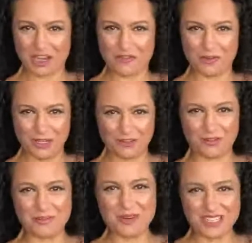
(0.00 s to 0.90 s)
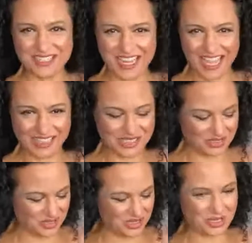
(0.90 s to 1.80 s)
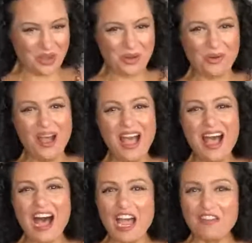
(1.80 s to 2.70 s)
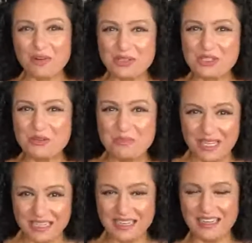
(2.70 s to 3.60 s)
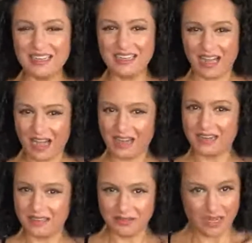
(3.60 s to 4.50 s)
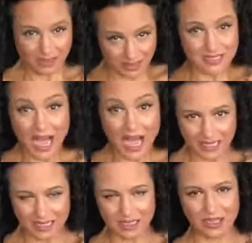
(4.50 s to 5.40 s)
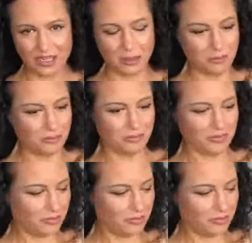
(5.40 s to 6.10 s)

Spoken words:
been recovering from breast cancer, so I've also been on a diet.